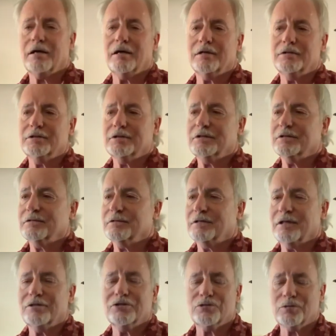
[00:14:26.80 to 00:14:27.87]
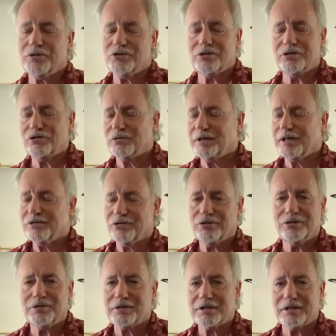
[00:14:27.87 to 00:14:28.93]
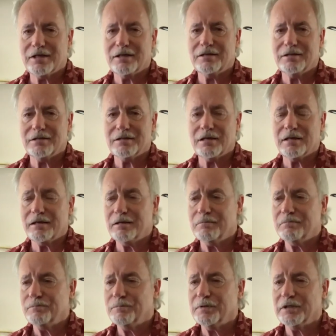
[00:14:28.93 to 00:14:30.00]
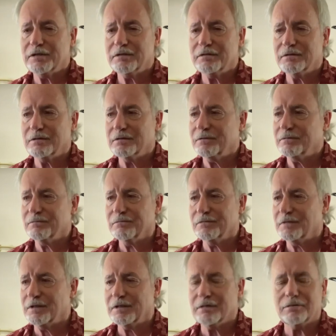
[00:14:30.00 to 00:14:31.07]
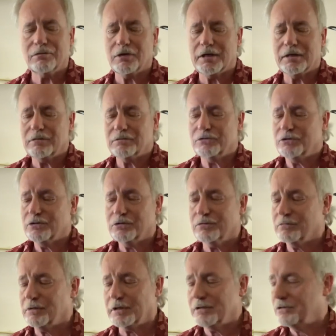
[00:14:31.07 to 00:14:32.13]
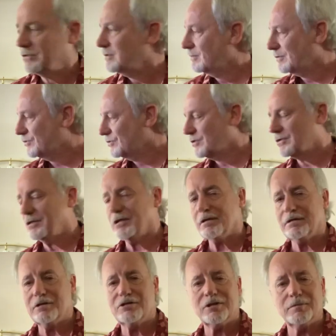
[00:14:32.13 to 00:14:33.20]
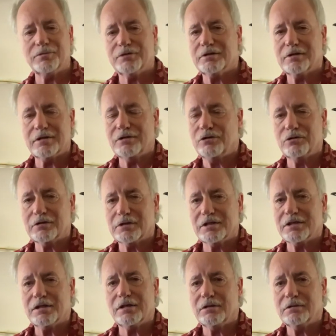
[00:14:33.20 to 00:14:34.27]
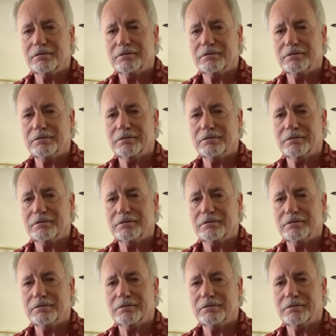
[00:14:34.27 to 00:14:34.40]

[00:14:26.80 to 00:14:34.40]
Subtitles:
I just want you to try it so you're excited as I am, but there's just nothing simpler that you can sell.